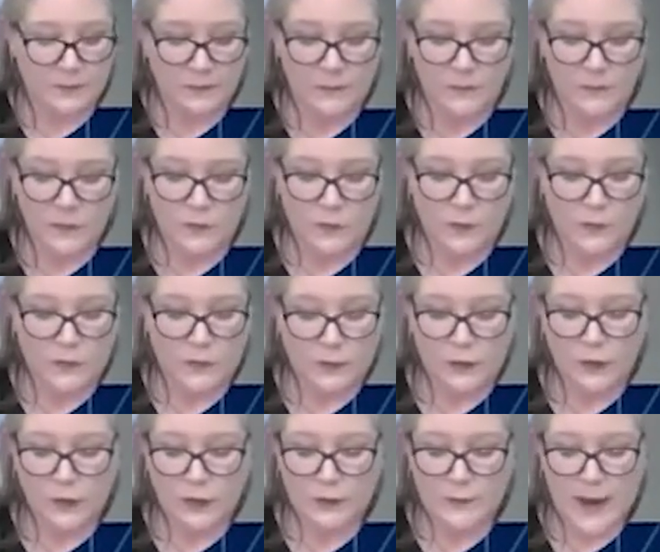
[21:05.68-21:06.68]
This is a
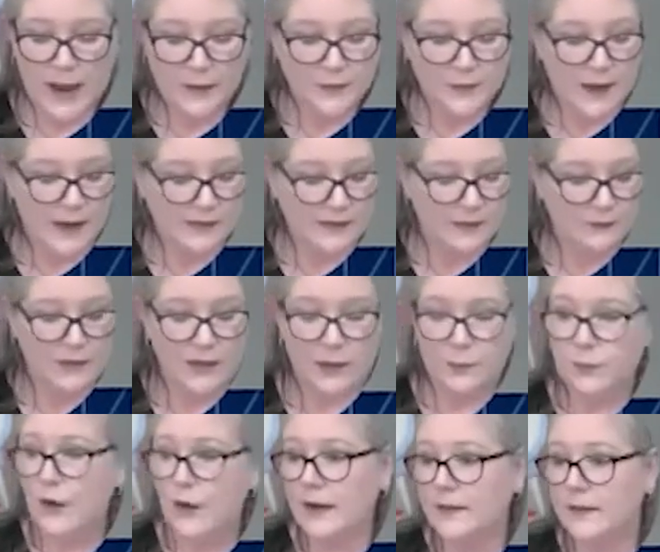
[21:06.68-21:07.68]
good math activity,
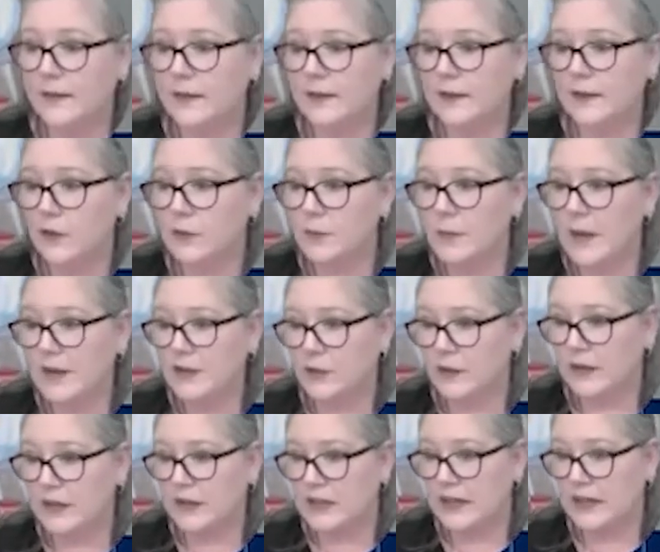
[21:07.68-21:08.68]
practicing those
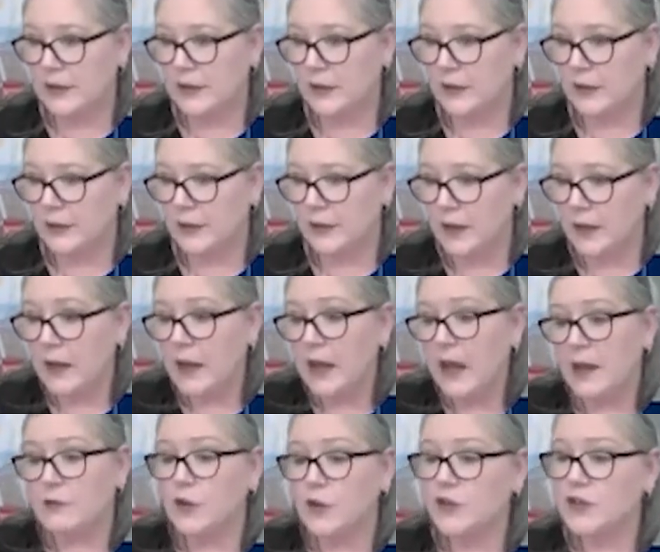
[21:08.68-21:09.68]
measuring skills.
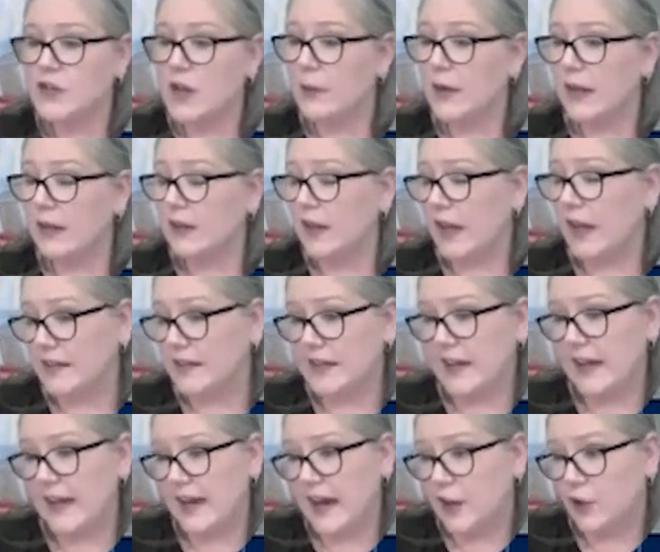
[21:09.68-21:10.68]
If you're someone that likes to
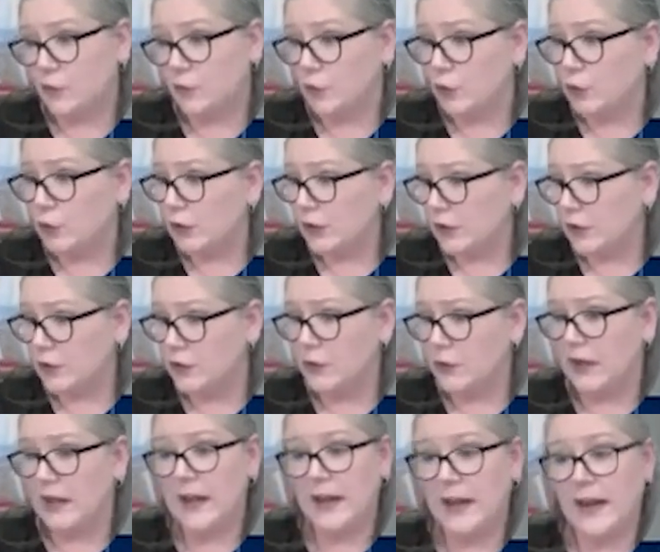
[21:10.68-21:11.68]
get out a ruler, you
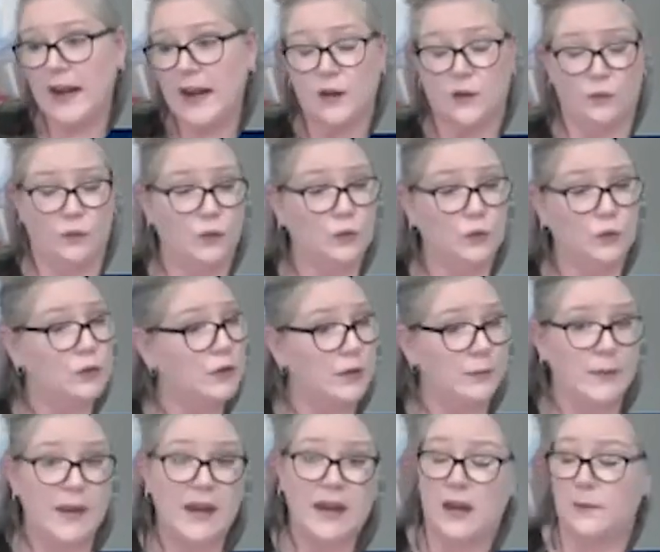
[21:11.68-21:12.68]
can get out a ruler
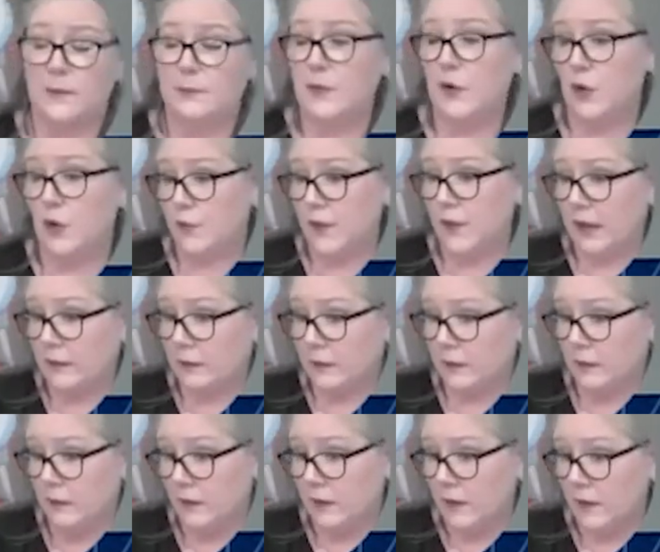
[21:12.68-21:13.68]
and make it perfect.
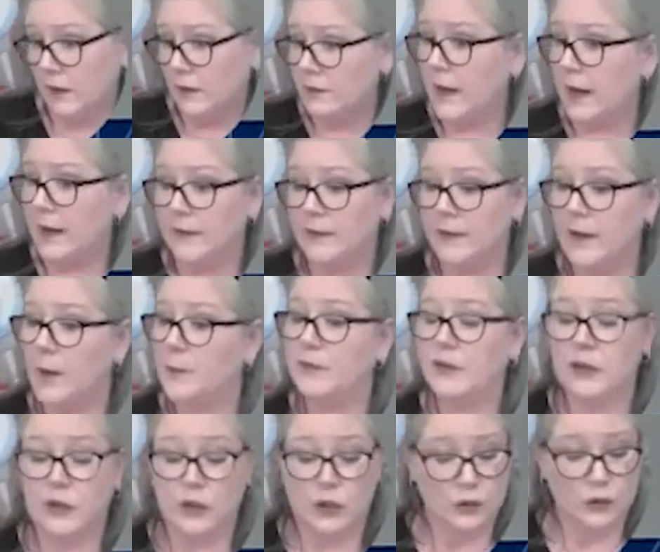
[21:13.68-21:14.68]
That is up
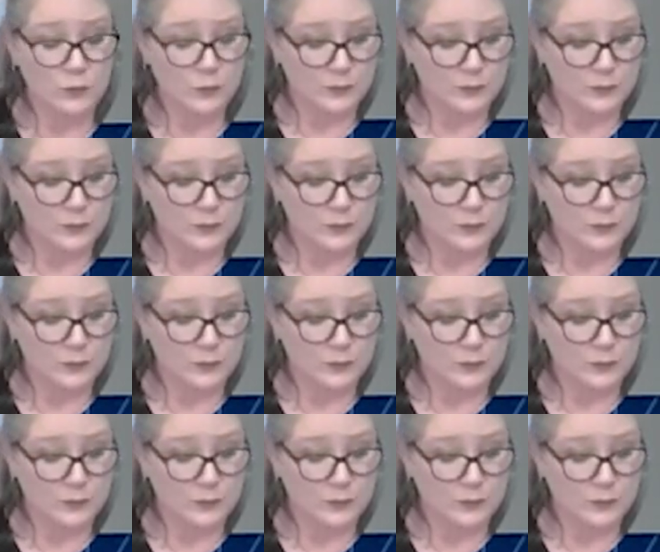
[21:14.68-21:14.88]
to you.